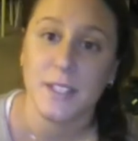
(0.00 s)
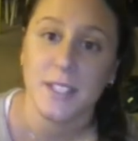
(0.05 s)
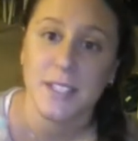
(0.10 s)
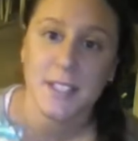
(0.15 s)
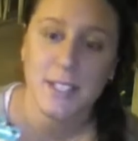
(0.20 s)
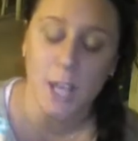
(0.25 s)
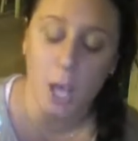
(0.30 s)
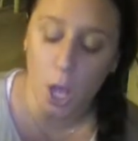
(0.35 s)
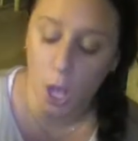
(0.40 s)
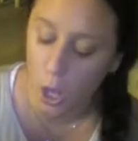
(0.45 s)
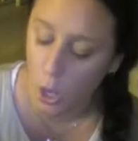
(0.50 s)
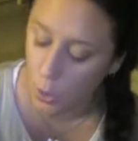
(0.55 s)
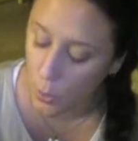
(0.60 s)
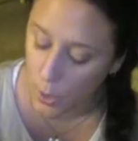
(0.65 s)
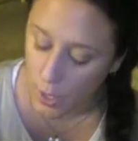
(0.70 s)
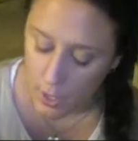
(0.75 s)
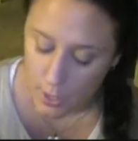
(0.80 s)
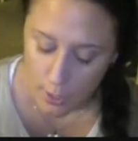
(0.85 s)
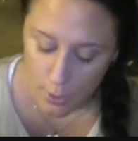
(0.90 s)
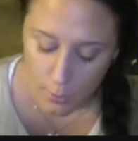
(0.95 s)

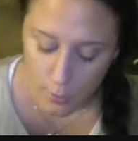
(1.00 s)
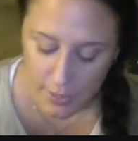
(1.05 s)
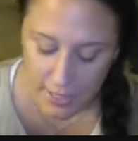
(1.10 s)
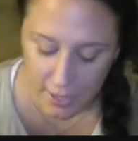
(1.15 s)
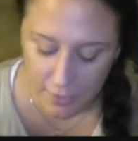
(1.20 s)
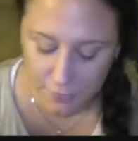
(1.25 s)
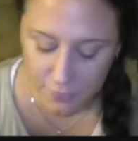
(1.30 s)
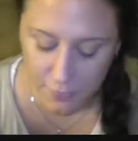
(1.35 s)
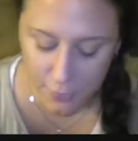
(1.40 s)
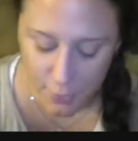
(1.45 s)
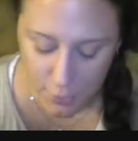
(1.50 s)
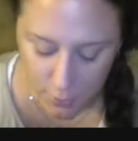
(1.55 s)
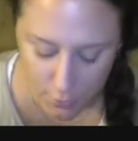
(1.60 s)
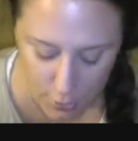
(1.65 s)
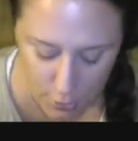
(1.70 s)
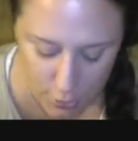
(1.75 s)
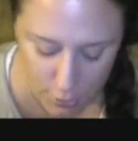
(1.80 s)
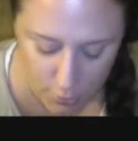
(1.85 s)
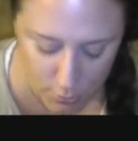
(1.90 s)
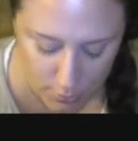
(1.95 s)
So, without
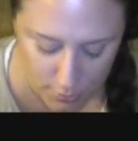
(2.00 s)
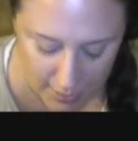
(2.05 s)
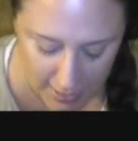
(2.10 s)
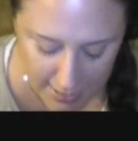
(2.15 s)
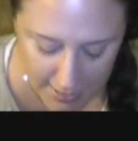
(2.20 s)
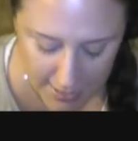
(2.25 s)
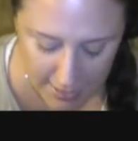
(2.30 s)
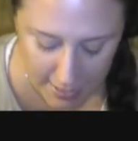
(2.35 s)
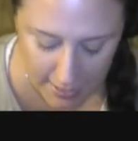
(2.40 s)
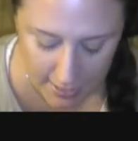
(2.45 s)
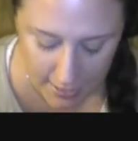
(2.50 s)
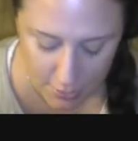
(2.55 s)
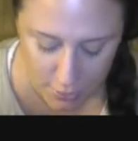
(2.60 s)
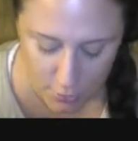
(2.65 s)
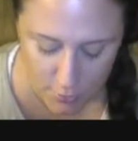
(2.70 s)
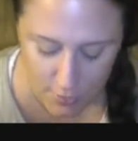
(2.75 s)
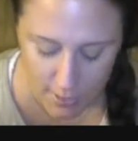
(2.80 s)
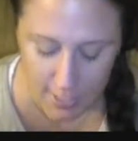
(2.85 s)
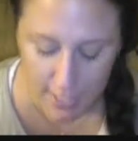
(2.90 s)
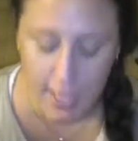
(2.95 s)
further ado, let's get
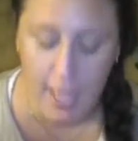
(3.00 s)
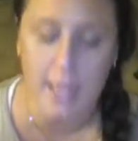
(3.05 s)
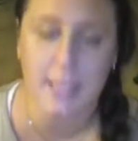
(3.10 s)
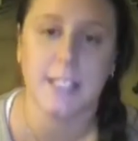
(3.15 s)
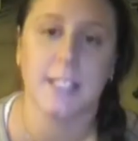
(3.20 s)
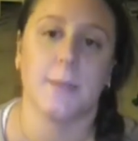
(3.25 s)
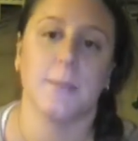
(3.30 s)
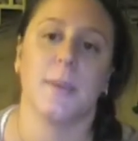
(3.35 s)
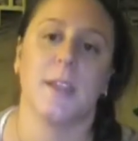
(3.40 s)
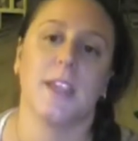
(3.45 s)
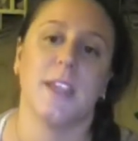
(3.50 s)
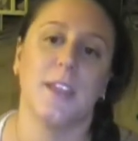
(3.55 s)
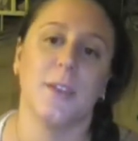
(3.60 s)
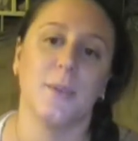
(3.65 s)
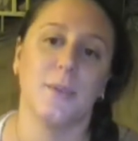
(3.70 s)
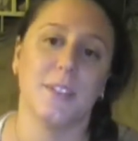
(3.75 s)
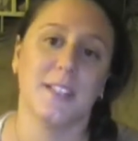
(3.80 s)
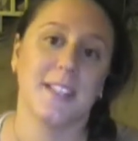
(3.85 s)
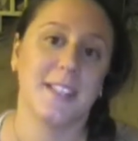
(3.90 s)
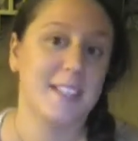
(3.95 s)
into it. I got some
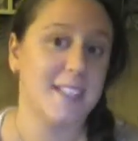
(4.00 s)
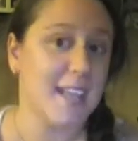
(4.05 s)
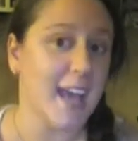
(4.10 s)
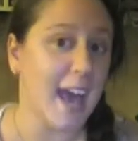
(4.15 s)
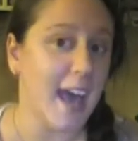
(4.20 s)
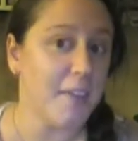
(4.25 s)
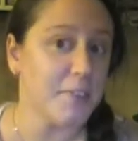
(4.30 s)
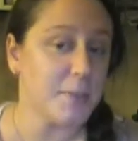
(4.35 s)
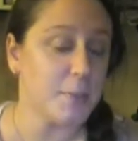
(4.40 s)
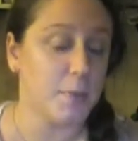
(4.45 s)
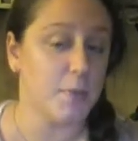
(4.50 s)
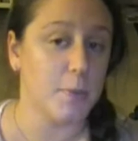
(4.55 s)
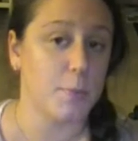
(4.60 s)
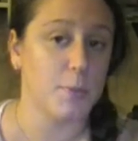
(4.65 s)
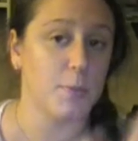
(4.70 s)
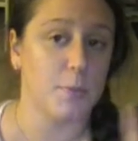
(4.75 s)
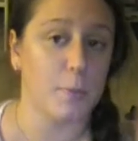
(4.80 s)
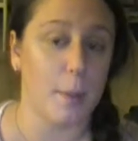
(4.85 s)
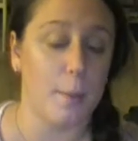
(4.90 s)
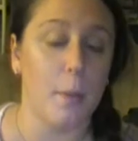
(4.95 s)
cute stuff. Some of it
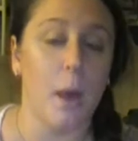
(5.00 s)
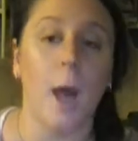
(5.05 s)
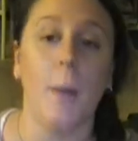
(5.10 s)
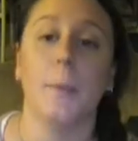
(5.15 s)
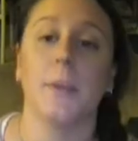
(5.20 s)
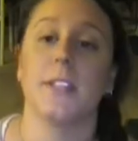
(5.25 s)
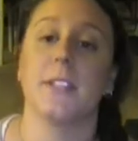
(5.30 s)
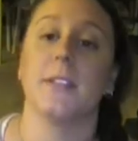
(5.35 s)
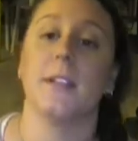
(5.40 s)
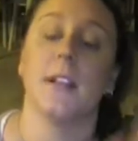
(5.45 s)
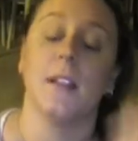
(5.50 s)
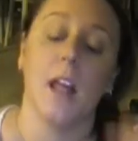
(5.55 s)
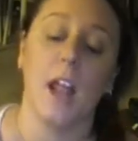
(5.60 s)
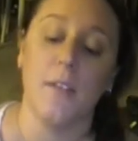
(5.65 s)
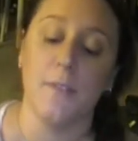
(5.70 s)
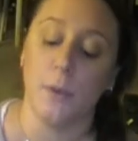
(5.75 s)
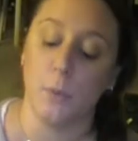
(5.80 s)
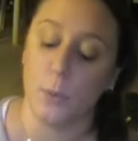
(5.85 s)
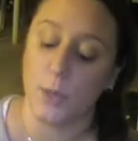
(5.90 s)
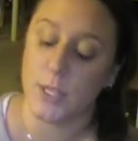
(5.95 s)
was for my mom, but a
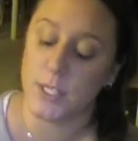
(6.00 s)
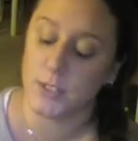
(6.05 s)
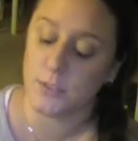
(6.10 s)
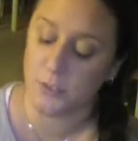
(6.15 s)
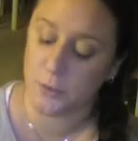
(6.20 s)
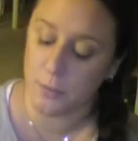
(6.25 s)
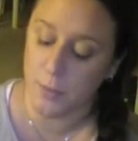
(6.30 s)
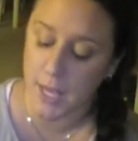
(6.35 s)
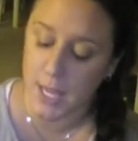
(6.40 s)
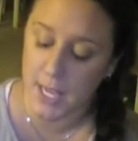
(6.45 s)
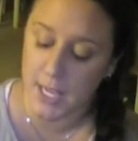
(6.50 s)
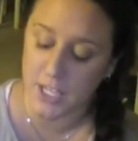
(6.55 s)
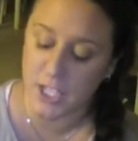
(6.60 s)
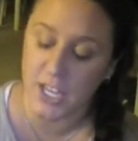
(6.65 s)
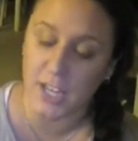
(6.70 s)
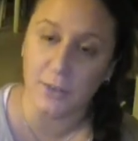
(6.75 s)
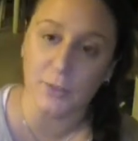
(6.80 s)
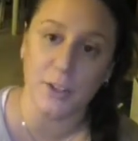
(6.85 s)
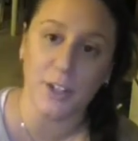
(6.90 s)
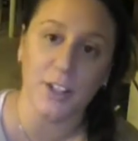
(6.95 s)
lot of it was for me in
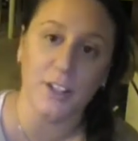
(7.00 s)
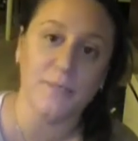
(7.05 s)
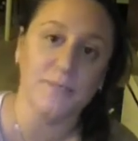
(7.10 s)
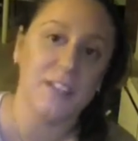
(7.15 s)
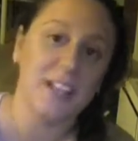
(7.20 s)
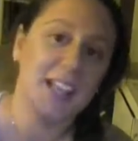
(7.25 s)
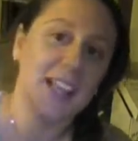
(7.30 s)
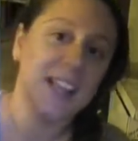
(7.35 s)
general.